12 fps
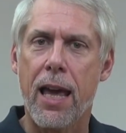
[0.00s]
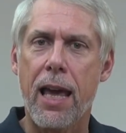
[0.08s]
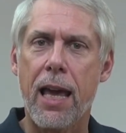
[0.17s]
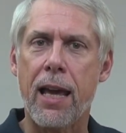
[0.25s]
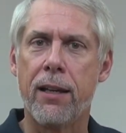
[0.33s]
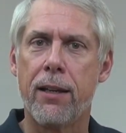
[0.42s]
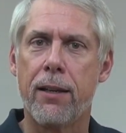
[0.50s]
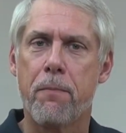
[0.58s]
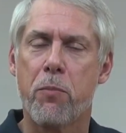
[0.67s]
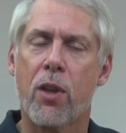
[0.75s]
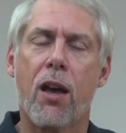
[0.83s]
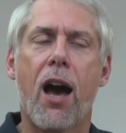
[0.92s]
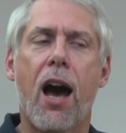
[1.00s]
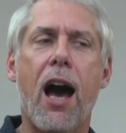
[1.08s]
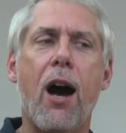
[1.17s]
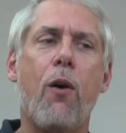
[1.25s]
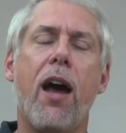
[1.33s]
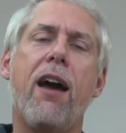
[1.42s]
And
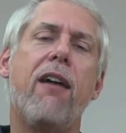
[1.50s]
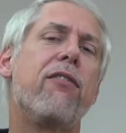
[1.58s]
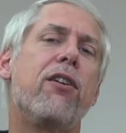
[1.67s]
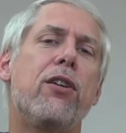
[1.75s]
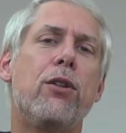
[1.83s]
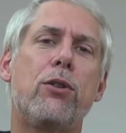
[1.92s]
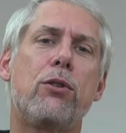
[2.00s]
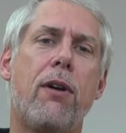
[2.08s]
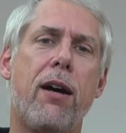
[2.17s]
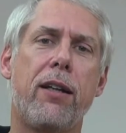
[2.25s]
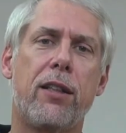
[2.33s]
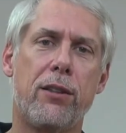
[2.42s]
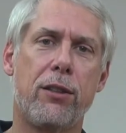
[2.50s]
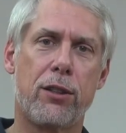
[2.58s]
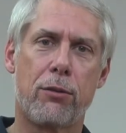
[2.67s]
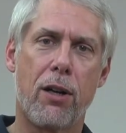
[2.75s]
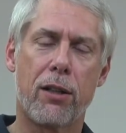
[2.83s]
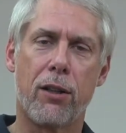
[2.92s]
however you try to
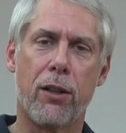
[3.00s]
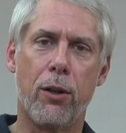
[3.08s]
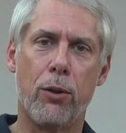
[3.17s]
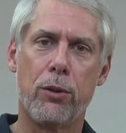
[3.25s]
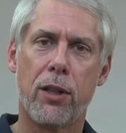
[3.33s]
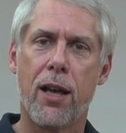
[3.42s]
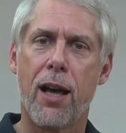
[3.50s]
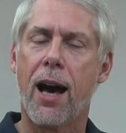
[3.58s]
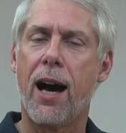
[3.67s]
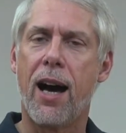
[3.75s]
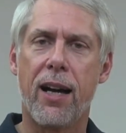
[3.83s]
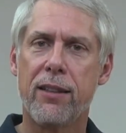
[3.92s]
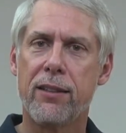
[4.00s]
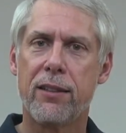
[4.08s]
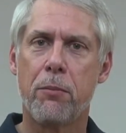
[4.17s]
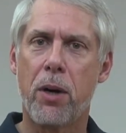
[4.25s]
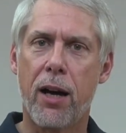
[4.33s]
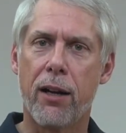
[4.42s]
construct those, I, as the
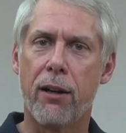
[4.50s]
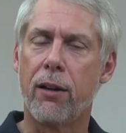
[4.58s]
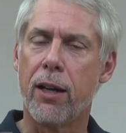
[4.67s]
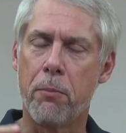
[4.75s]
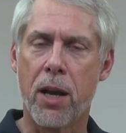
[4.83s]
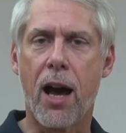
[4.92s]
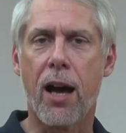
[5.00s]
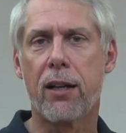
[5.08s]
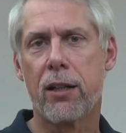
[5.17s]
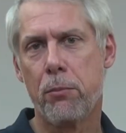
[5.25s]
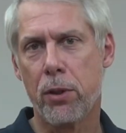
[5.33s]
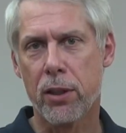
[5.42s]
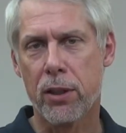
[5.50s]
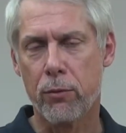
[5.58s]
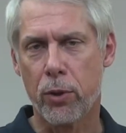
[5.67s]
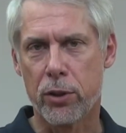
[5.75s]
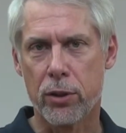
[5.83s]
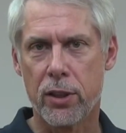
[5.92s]
buyer, am not going to believe
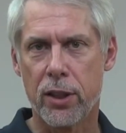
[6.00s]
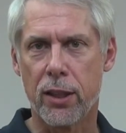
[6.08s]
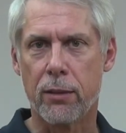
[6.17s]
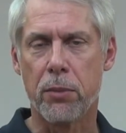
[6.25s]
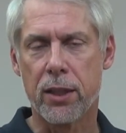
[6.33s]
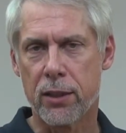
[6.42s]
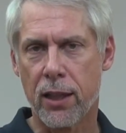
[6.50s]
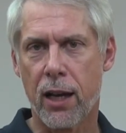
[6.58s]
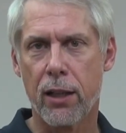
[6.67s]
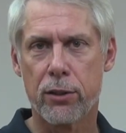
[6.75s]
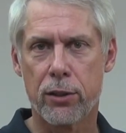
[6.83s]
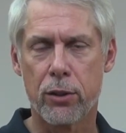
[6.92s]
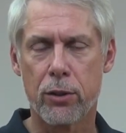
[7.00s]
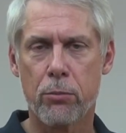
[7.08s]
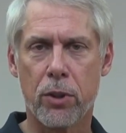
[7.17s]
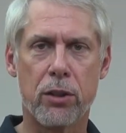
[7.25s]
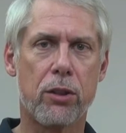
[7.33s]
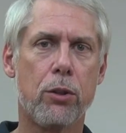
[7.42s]
what you did because I'll assume
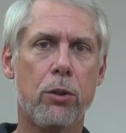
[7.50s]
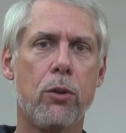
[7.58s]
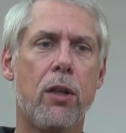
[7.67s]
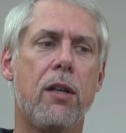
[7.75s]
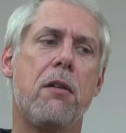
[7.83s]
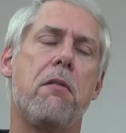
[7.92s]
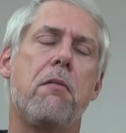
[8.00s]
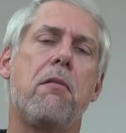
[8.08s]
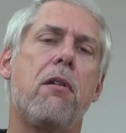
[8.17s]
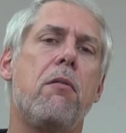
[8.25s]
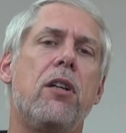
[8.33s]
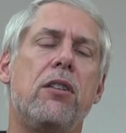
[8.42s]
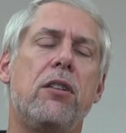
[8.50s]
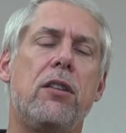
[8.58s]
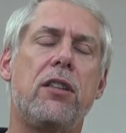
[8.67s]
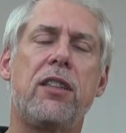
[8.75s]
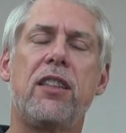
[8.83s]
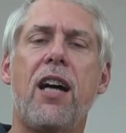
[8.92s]
that you
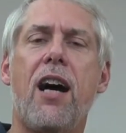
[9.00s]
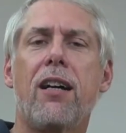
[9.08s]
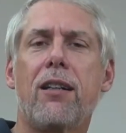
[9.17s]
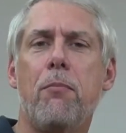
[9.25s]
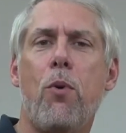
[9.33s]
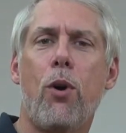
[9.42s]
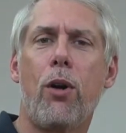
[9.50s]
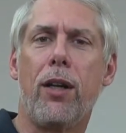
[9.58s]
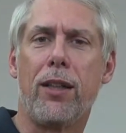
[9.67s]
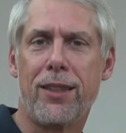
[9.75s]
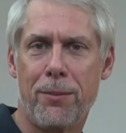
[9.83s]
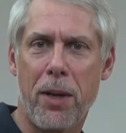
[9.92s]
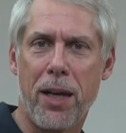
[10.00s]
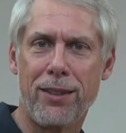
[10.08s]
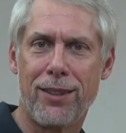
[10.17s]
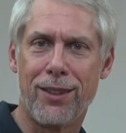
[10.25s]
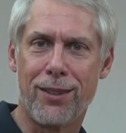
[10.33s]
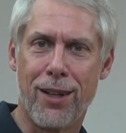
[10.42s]
stuck more
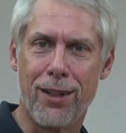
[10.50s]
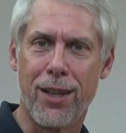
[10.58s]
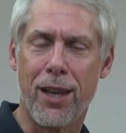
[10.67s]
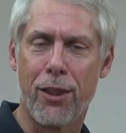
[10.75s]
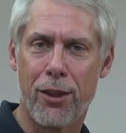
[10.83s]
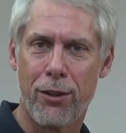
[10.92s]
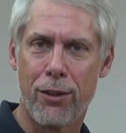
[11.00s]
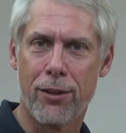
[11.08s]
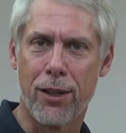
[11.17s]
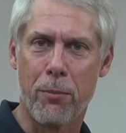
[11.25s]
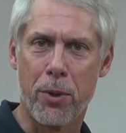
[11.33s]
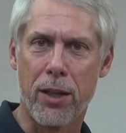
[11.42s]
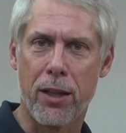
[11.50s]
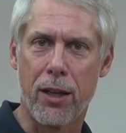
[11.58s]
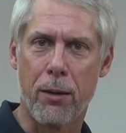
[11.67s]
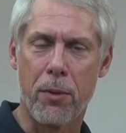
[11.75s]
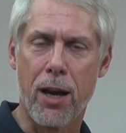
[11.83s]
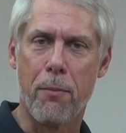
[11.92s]
expenses on that third company that
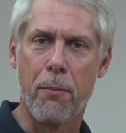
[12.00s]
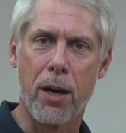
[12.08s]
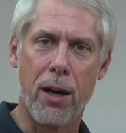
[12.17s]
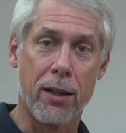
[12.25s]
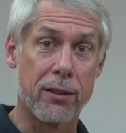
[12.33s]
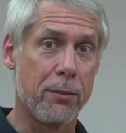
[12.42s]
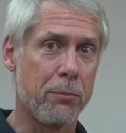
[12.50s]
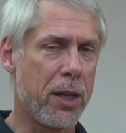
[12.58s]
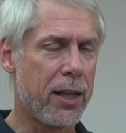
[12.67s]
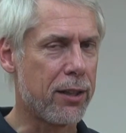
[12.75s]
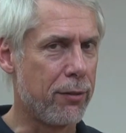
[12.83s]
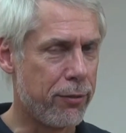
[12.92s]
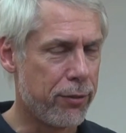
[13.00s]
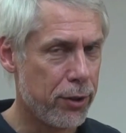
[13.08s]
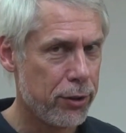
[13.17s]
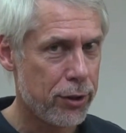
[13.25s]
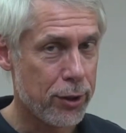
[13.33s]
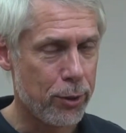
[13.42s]
I'm not buying to make the
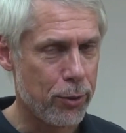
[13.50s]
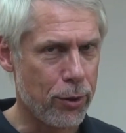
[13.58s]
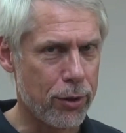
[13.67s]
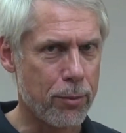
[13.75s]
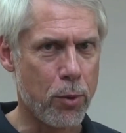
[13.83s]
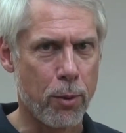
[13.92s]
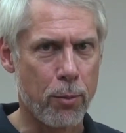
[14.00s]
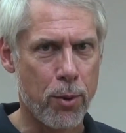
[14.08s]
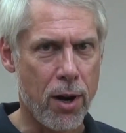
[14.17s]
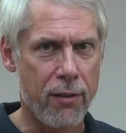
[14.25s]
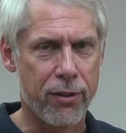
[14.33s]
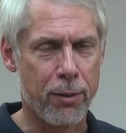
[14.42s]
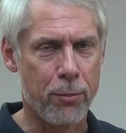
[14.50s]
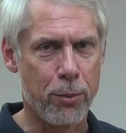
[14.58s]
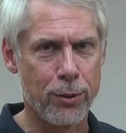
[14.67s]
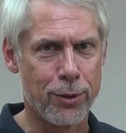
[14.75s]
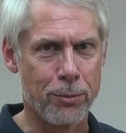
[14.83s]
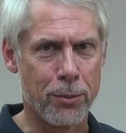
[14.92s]
first two look more profitable
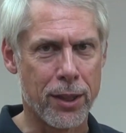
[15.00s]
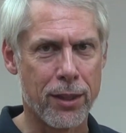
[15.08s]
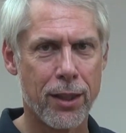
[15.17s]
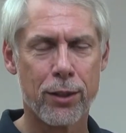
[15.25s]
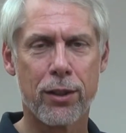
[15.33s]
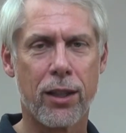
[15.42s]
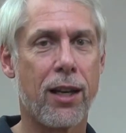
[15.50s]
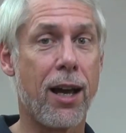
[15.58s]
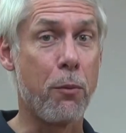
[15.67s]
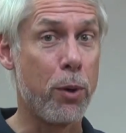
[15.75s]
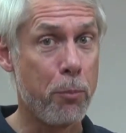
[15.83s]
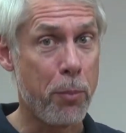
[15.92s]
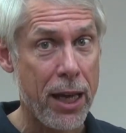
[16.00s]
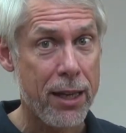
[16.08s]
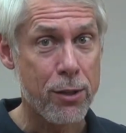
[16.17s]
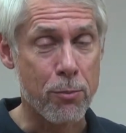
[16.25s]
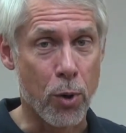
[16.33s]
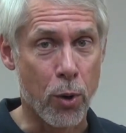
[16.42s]
to me so that I would pay
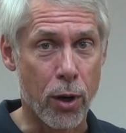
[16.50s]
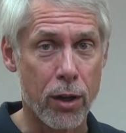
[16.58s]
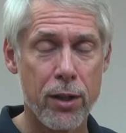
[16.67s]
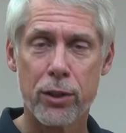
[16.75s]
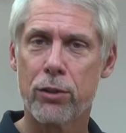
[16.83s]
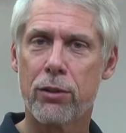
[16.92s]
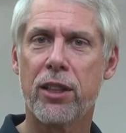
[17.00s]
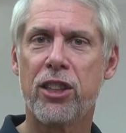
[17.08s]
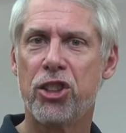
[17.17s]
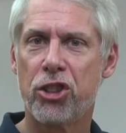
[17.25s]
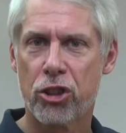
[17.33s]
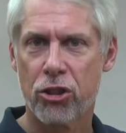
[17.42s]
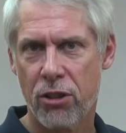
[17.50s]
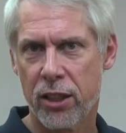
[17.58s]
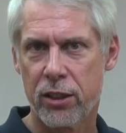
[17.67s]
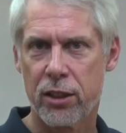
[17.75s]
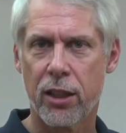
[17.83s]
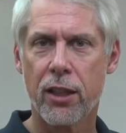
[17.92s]
you more. So I
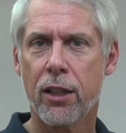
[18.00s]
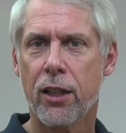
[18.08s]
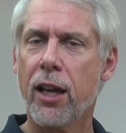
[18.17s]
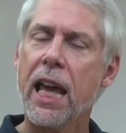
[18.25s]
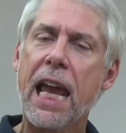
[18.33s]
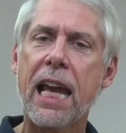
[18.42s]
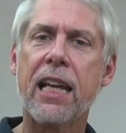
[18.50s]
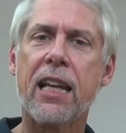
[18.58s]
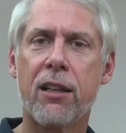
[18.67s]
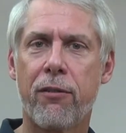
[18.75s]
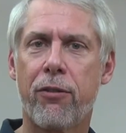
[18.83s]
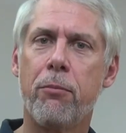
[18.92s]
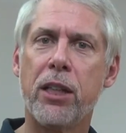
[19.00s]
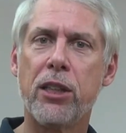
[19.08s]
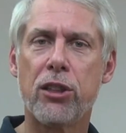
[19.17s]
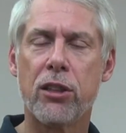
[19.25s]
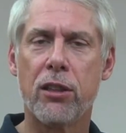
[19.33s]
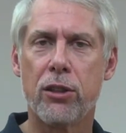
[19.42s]
distrust any
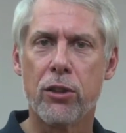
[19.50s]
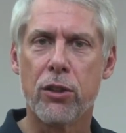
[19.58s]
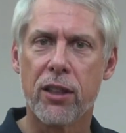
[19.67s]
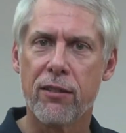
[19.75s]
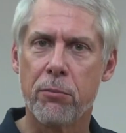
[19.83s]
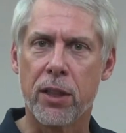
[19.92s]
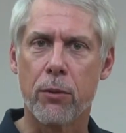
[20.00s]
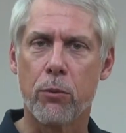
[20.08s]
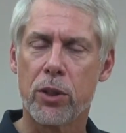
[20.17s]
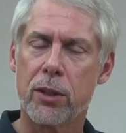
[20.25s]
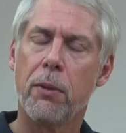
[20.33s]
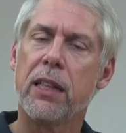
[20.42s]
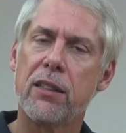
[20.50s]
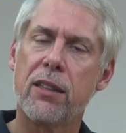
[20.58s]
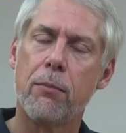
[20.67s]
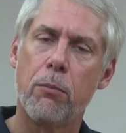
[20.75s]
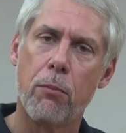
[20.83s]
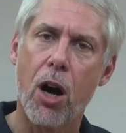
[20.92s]
information that you give me, which makes
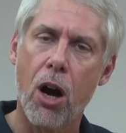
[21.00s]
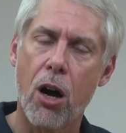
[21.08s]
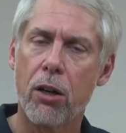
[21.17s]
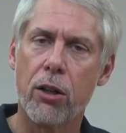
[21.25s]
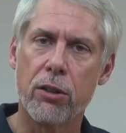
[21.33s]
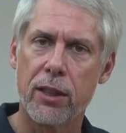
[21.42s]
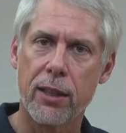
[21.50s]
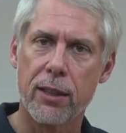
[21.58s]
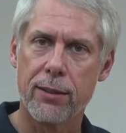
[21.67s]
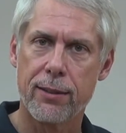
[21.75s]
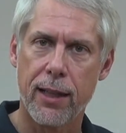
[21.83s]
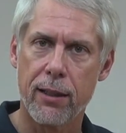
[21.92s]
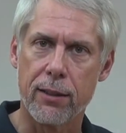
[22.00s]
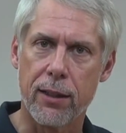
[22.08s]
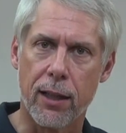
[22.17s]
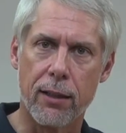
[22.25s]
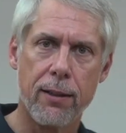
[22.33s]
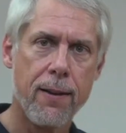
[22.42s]
it harder to get a sale
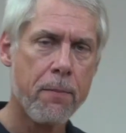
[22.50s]
done.